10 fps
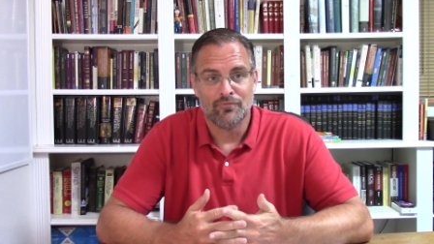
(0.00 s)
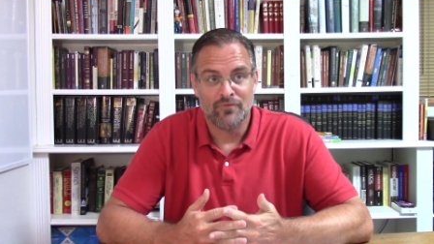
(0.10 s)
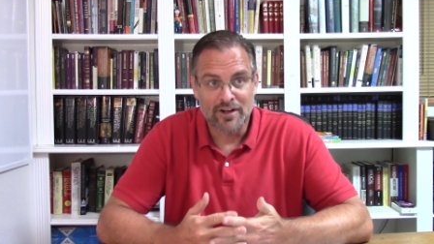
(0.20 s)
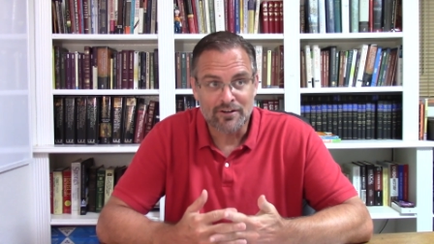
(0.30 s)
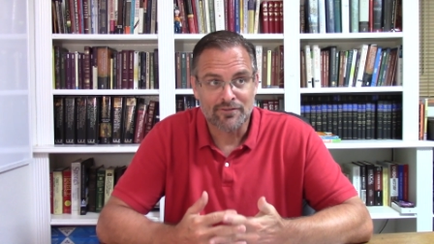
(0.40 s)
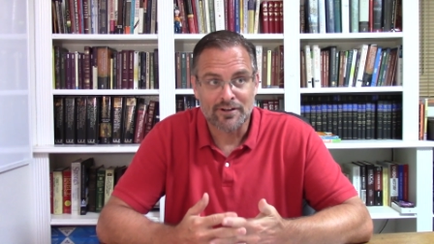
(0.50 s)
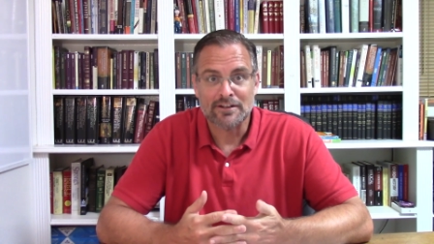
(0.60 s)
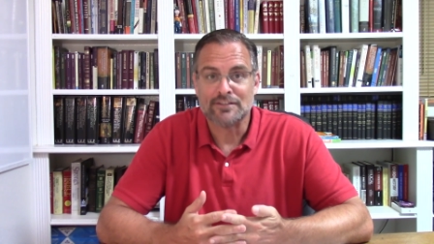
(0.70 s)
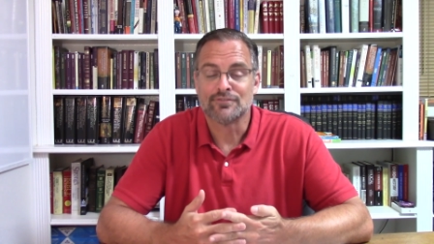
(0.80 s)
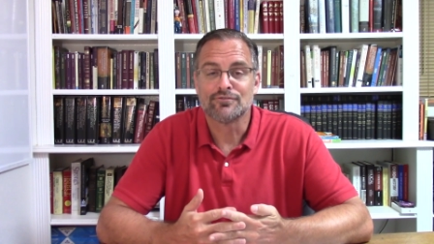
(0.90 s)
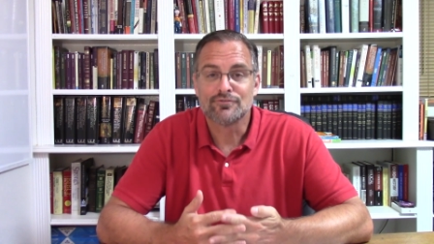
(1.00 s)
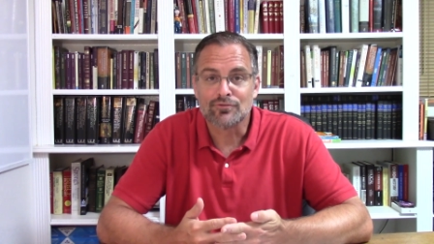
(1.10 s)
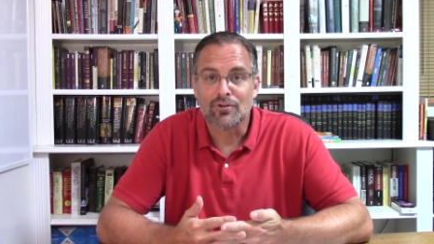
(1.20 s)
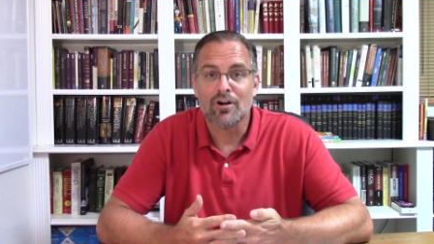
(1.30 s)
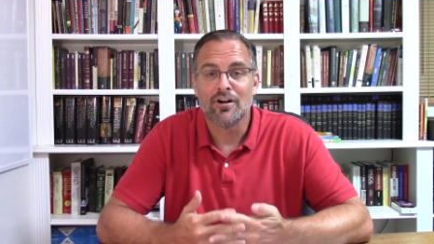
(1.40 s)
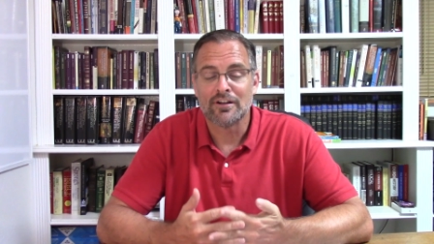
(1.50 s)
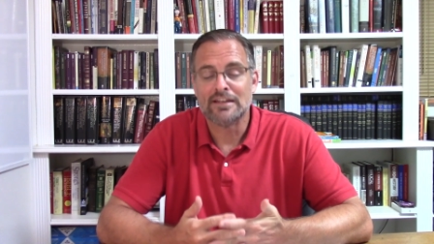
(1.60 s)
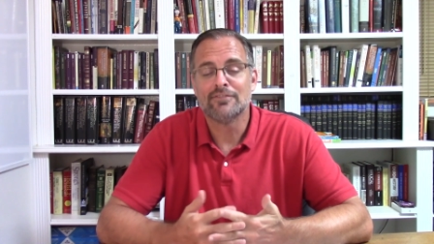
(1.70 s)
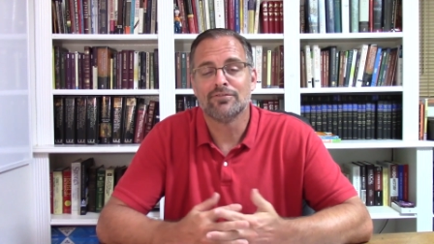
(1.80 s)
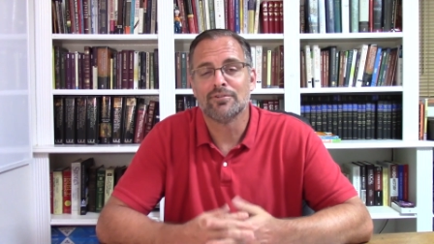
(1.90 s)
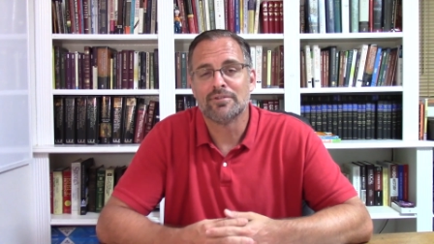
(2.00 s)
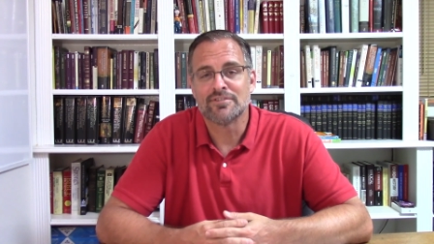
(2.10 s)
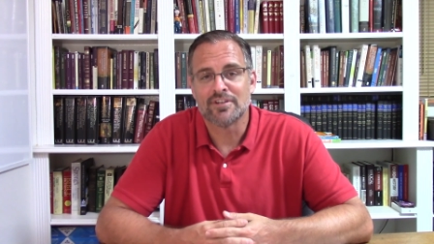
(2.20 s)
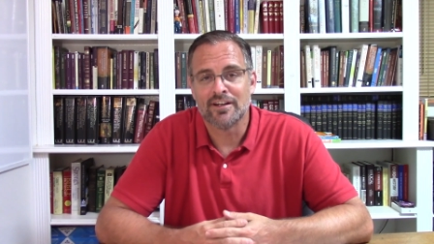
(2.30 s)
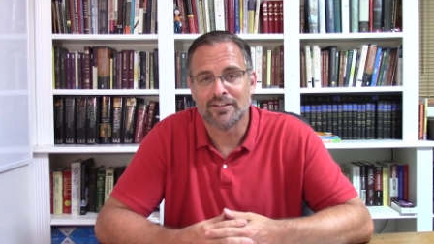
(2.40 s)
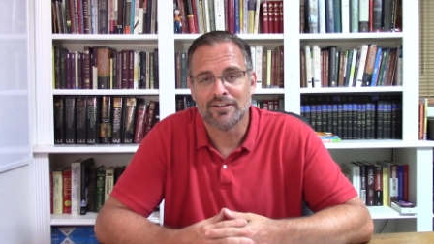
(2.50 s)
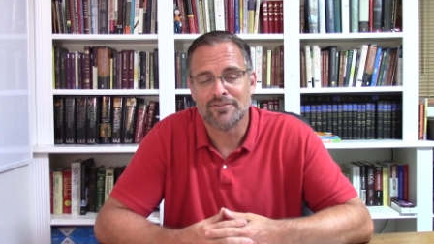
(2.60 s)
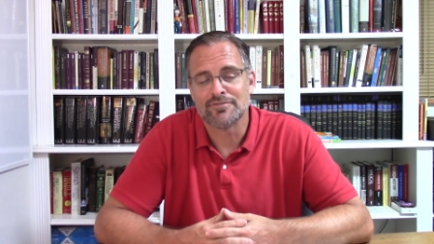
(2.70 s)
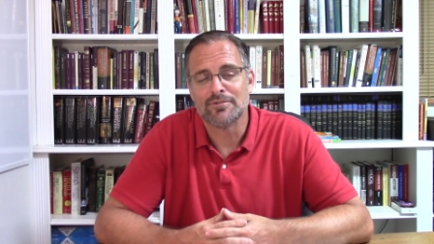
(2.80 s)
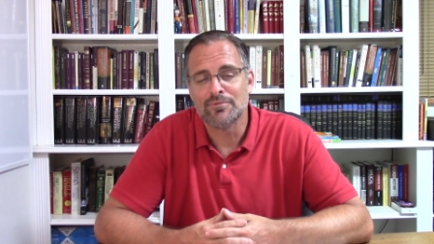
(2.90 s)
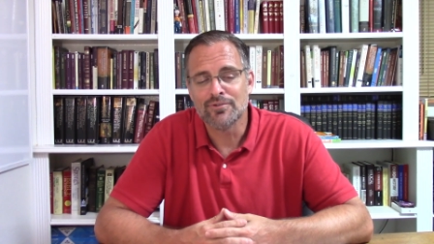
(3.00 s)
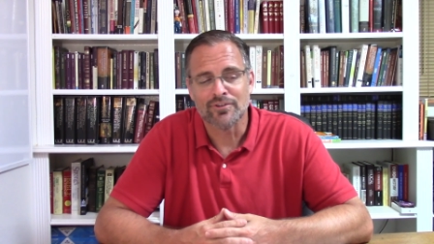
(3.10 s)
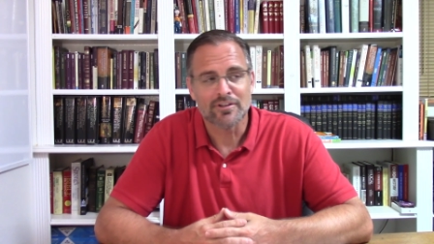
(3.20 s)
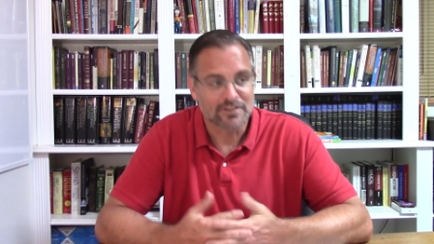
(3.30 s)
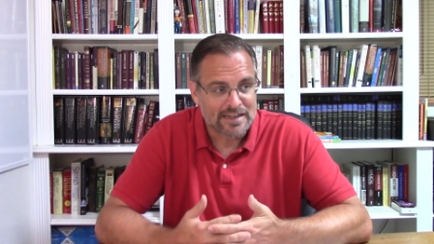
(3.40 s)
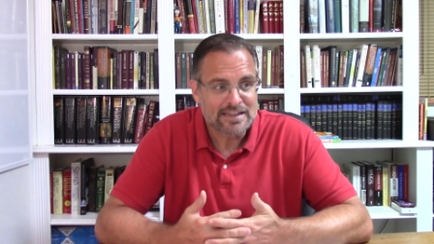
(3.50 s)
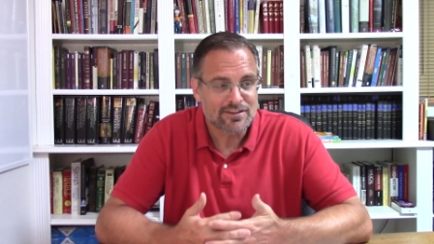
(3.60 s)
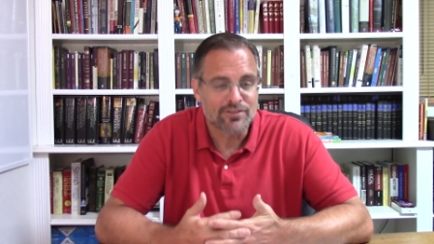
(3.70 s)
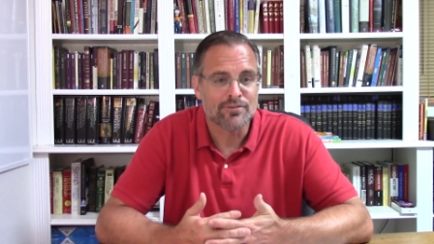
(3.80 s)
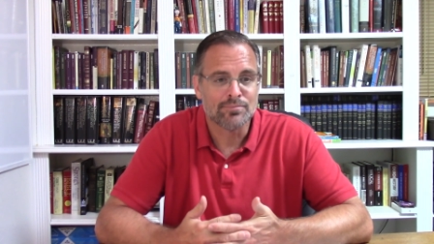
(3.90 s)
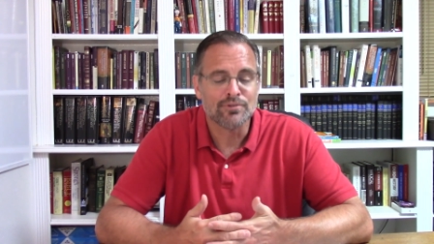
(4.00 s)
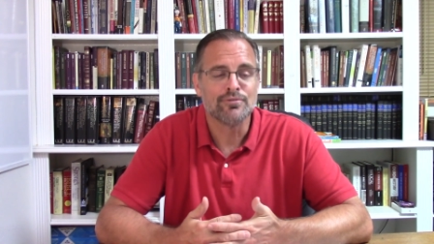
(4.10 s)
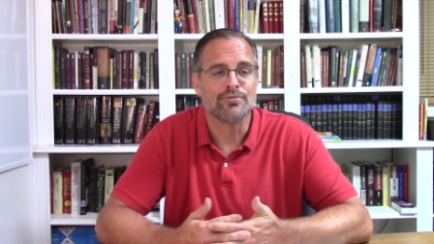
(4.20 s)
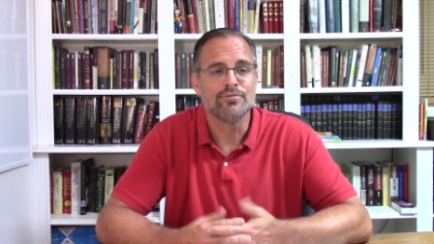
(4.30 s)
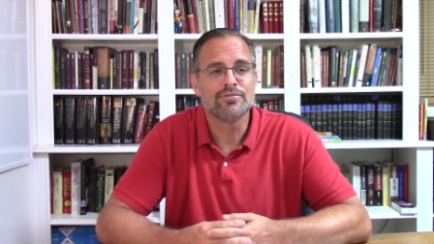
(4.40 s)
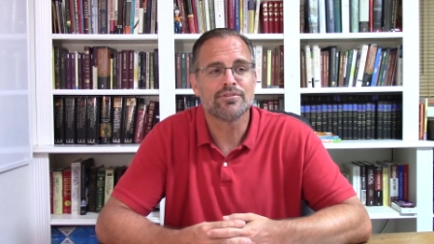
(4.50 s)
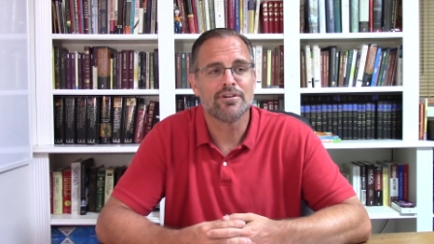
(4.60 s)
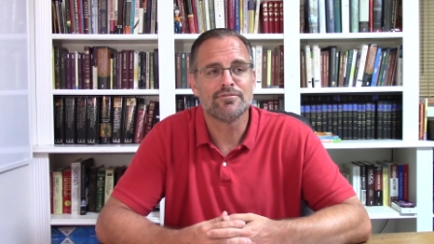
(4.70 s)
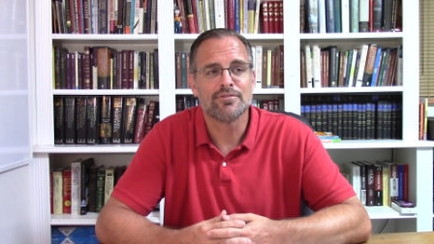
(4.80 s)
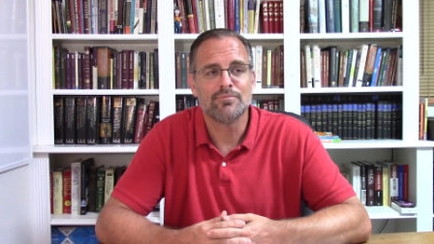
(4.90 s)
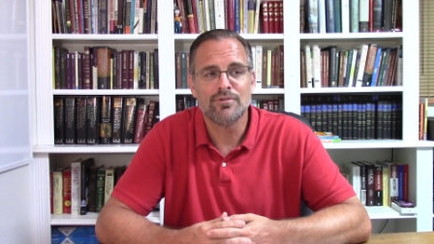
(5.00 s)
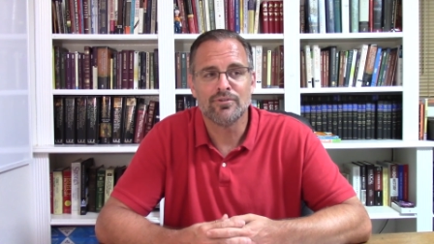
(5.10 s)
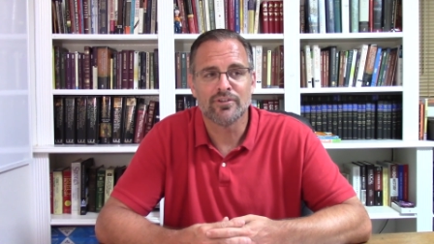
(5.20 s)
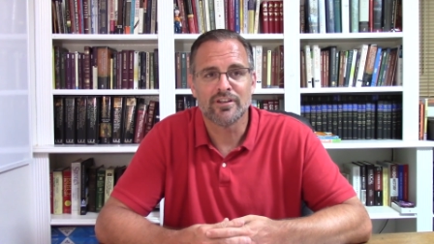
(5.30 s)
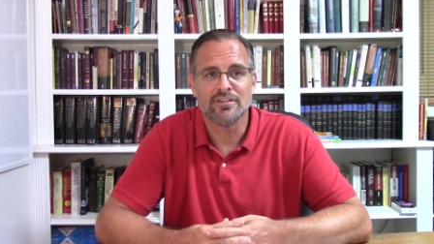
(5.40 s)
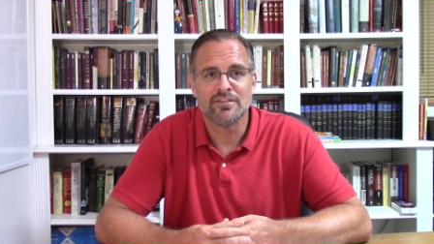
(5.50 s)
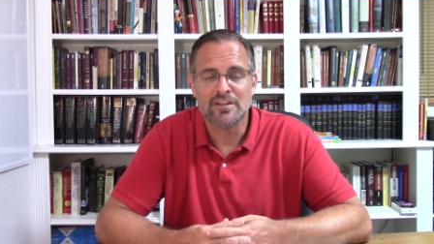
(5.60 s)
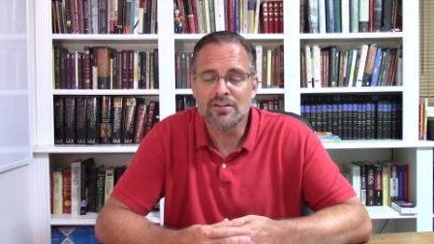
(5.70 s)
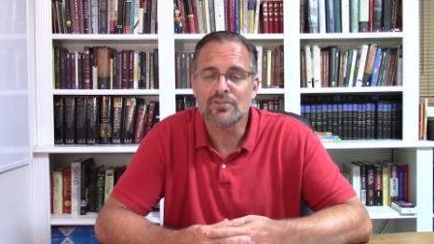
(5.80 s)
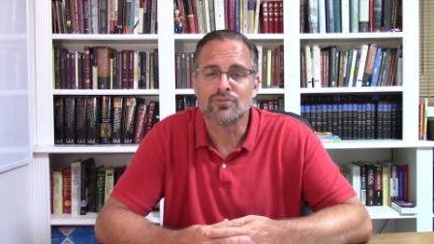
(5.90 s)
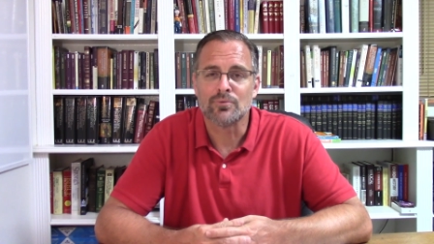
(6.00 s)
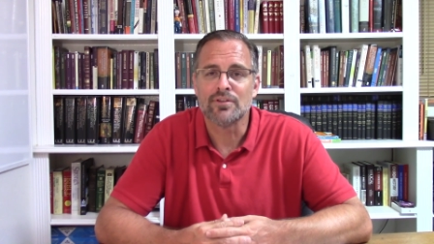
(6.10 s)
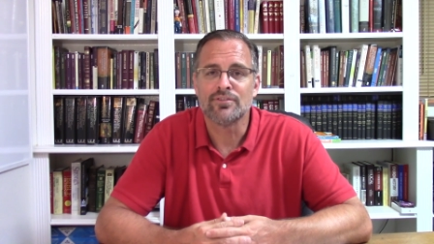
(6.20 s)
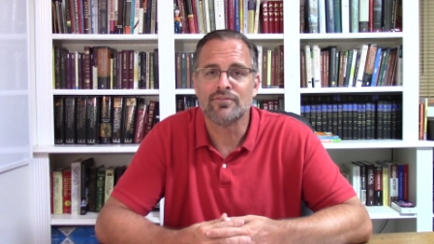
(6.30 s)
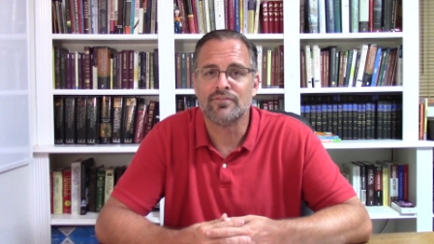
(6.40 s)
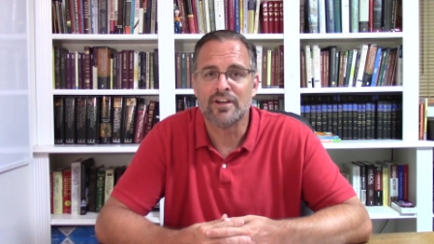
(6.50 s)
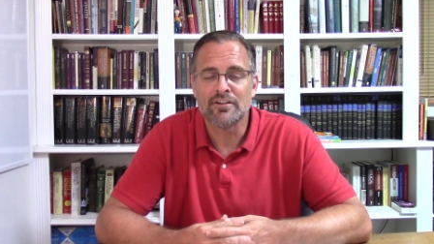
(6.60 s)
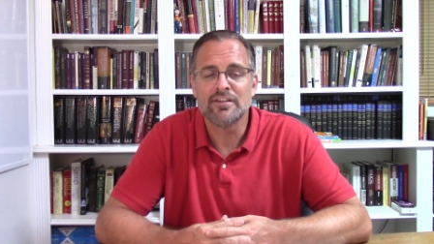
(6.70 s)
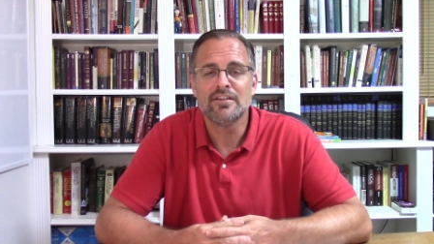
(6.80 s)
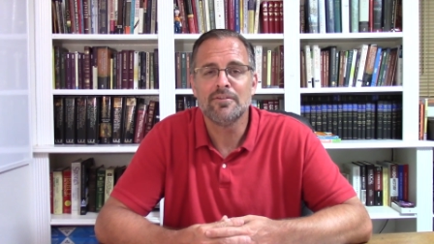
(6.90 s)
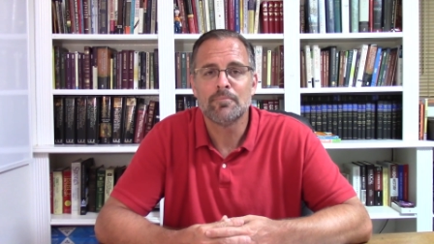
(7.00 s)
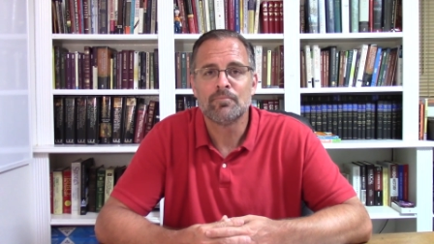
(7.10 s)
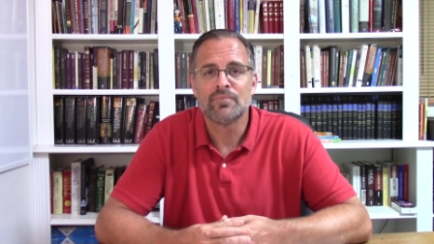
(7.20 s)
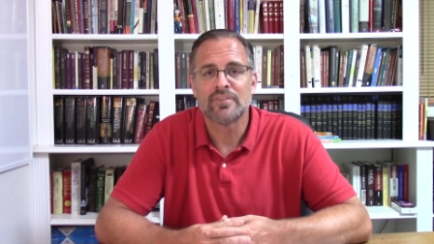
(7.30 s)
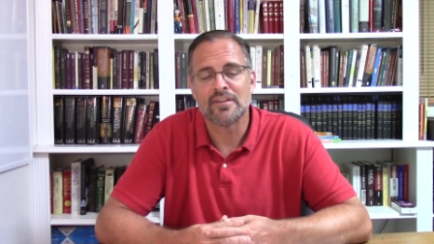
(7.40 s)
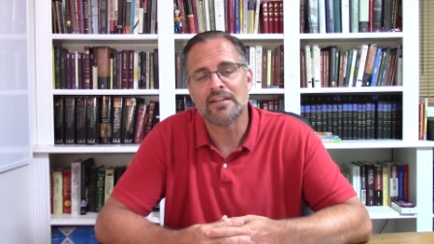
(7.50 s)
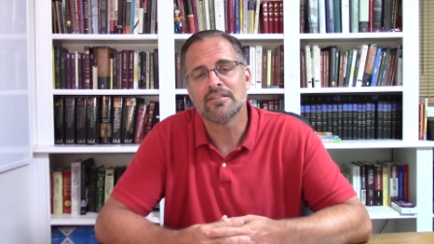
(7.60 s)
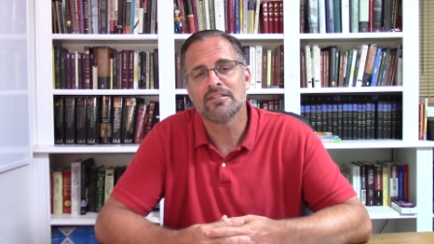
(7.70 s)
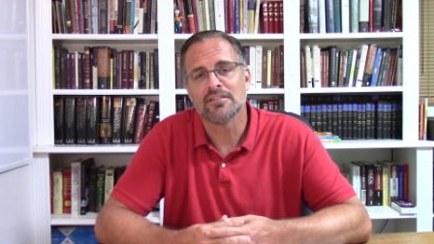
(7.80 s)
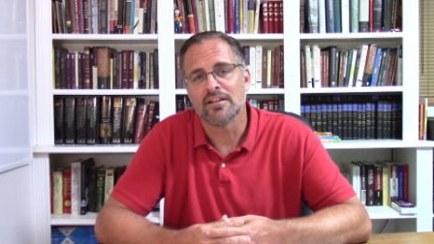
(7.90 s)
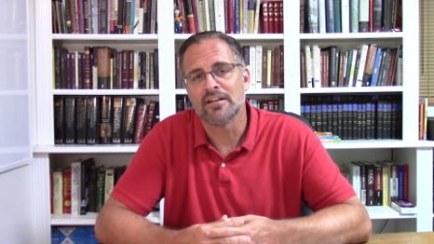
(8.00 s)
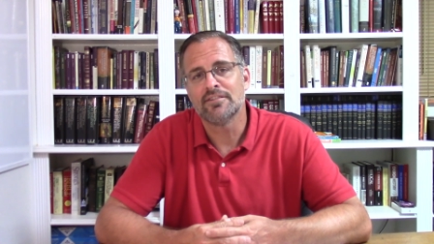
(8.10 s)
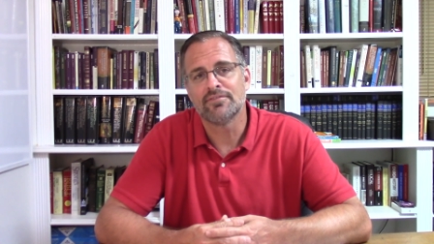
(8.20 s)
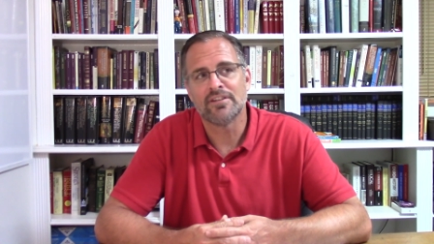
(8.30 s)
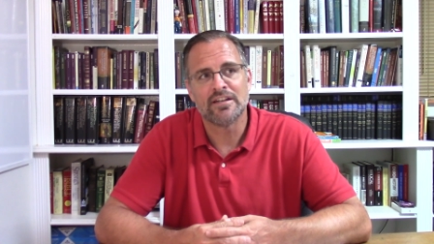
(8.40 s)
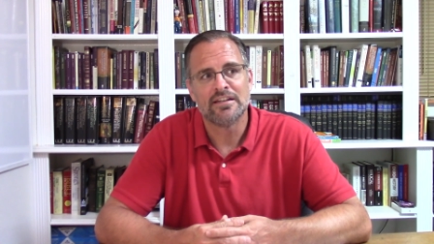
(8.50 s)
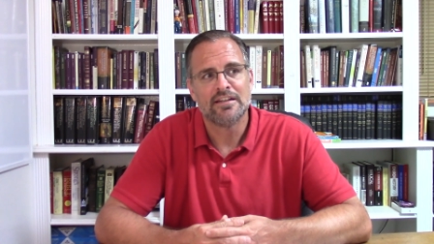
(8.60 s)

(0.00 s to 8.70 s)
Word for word: very, very strong influence on country music, like the blues, country music deals with the very things in life that